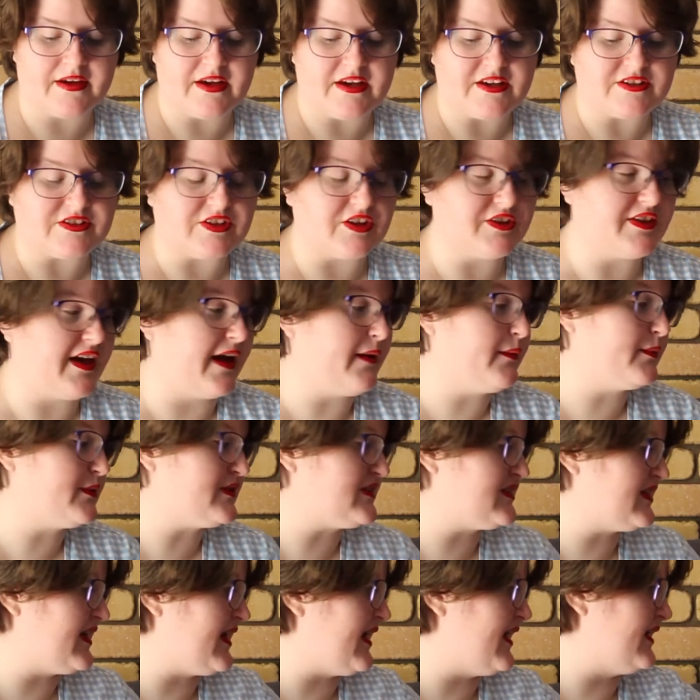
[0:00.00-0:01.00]
So that
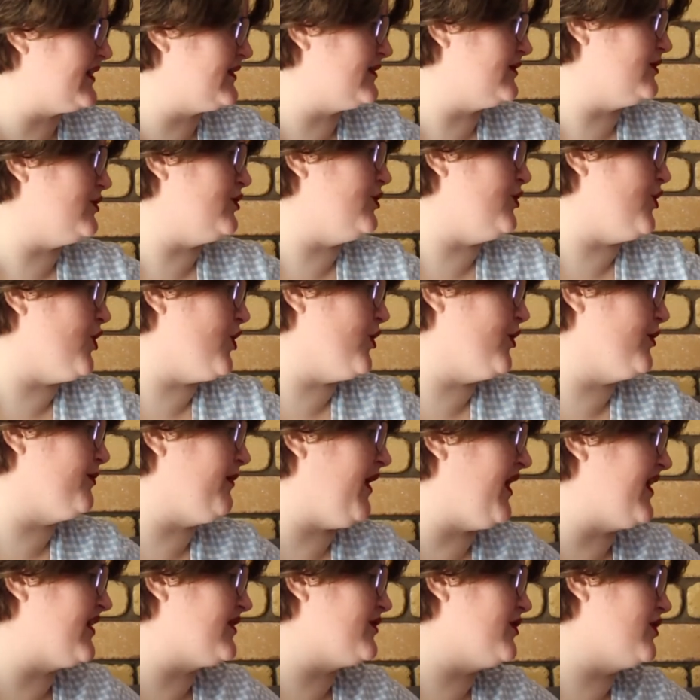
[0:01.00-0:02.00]
was that No
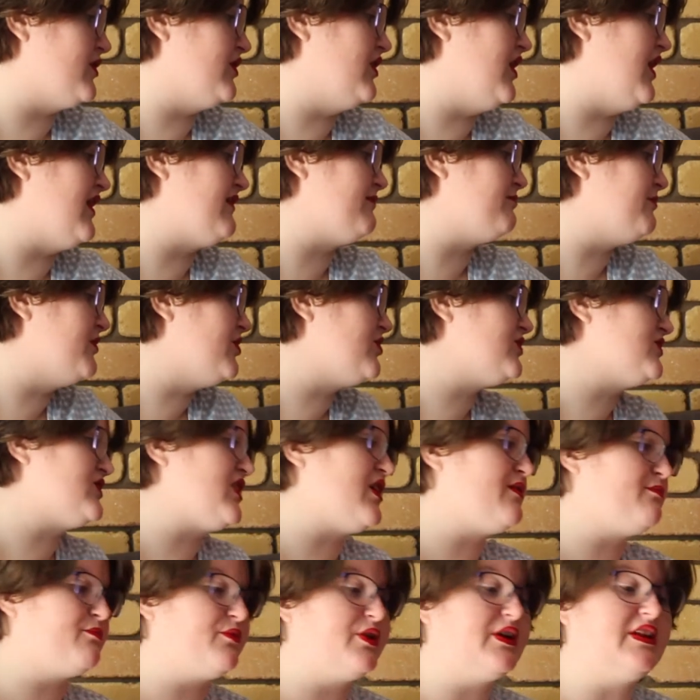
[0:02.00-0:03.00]
Make No Life box.
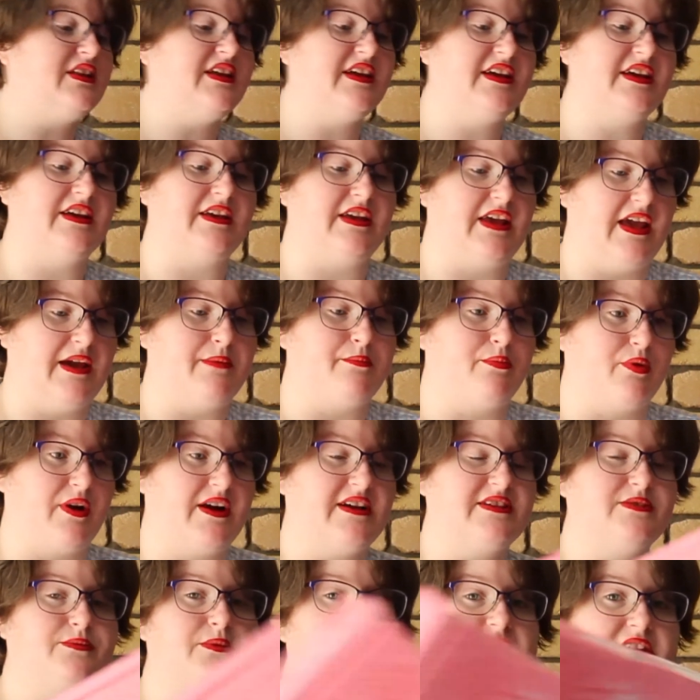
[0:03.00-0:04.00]
I'm really
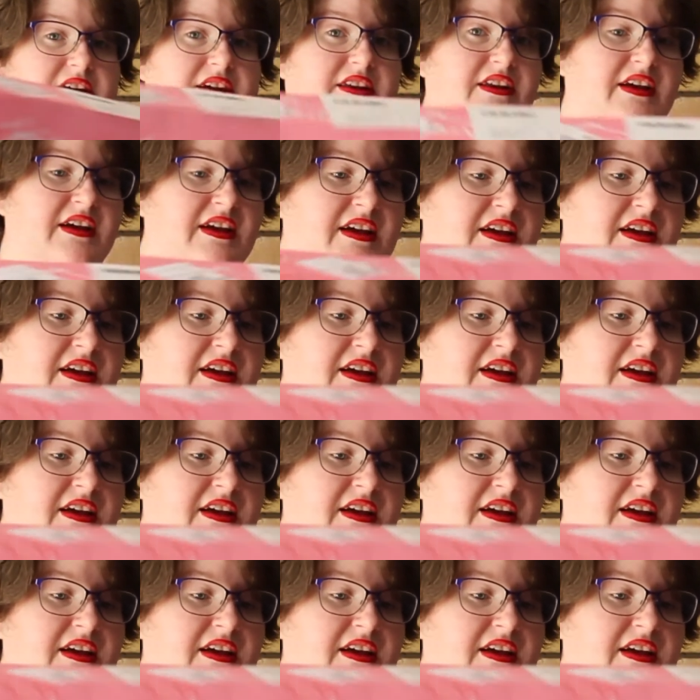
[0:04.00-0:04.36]
impressed with it.